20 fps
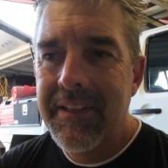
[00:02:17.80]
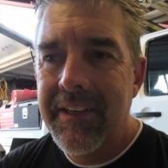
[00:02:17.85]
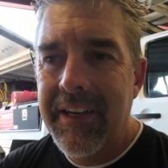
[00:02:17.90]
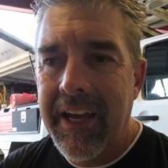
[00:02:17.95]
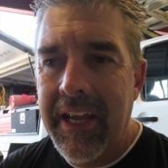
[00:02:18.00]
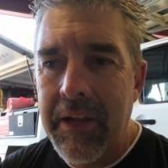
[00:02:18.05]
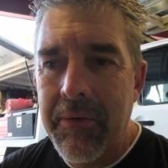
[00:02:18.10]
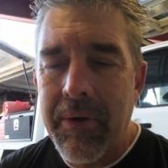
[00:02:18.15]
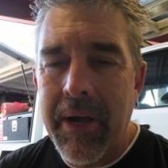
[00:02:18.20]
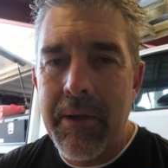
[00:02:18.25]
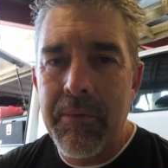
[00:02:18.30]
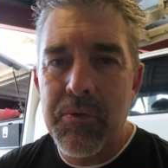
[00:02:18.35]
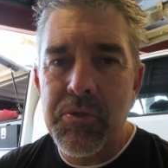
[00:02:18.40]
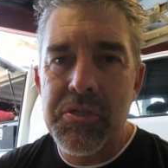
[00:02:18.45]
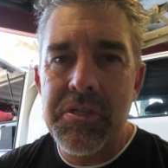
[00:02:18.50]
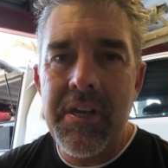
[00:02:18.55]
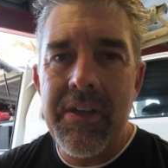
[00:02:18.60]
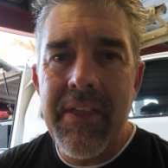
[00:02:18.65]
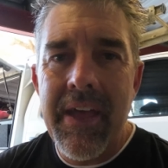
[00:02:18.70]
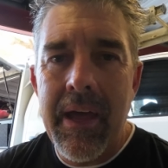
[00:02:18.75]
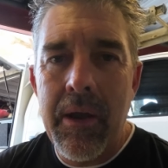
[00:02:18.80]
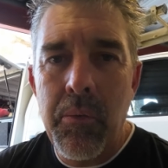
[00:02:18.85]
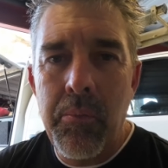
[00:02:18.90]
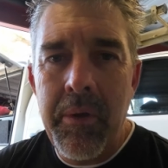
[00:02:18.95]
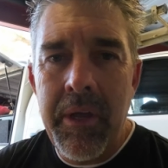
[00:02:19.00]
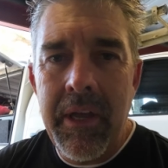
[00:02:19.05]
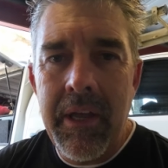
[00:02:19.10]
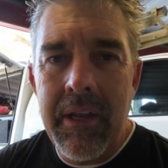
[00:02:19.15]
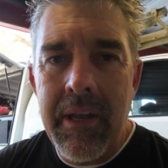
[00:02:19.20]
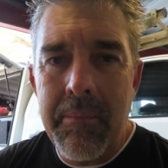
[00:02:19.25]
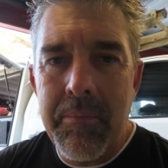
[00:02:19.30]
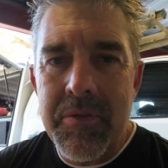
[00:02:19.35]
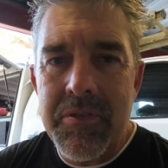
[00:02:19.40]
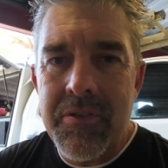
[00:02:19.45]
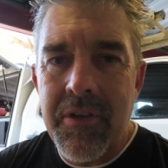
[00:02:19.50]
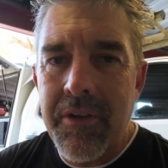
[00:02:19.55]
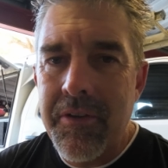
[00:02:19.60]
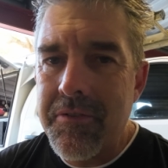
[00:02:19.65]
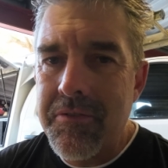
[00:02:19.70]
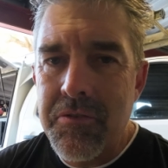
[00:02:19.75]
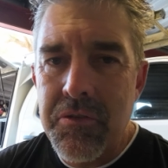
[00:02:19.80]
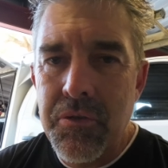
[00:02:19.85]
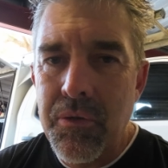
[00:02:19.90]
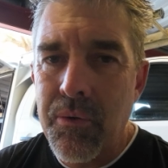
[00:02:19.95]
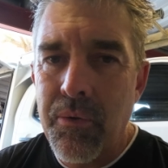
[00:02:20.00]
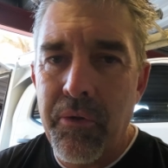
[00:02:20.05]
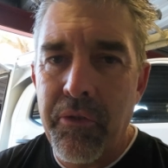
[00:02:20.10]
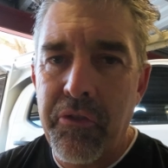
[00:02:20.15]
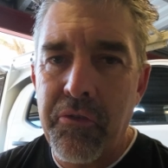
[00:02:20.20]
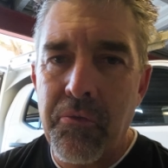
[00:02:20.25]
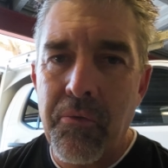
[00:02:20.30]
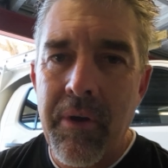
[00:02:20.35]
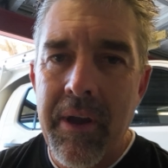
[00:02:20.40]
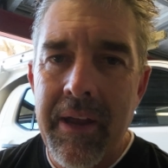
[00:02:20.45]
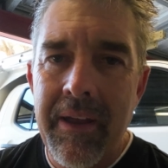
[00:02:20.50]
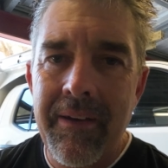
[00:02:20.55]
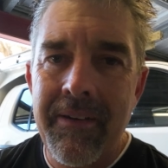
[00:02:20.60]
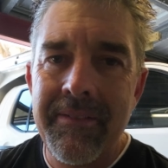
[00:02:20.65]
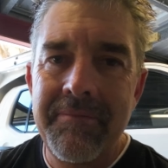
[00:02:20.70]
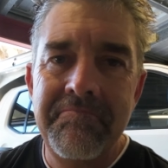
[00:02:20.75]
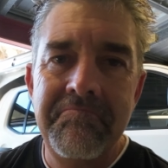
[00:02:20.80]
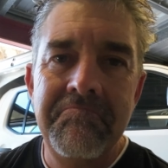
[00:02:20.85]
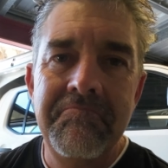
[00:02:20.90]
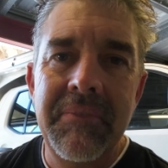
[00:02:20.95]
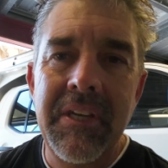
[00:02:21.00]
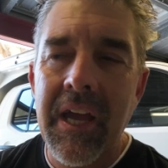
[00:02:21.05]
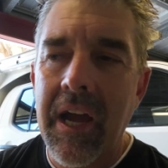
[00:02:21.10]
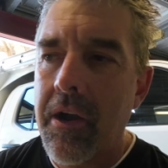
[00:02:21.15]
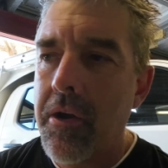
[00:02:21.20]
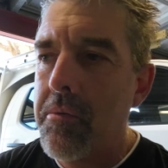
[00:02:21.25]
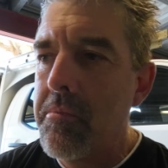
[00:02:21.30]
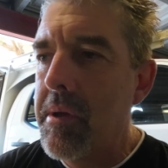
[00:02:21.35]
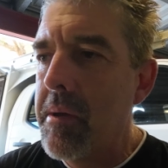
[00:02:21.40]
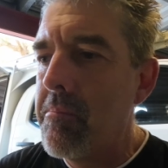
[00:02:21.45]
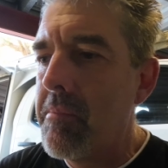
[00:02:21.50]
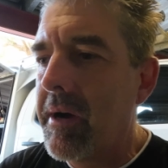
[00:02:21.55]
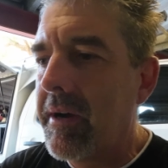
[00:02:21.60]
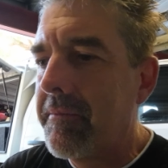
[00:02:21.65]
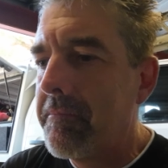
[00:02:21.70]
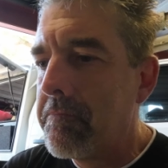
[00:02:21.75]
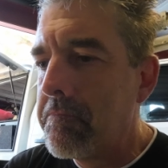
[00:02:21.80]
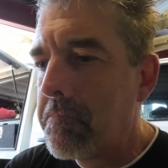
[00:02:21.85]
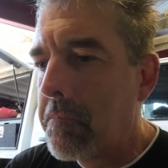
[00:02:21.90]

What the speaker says: Anyway, we'll see. That'll be in episode 2 or 3. I can't remember.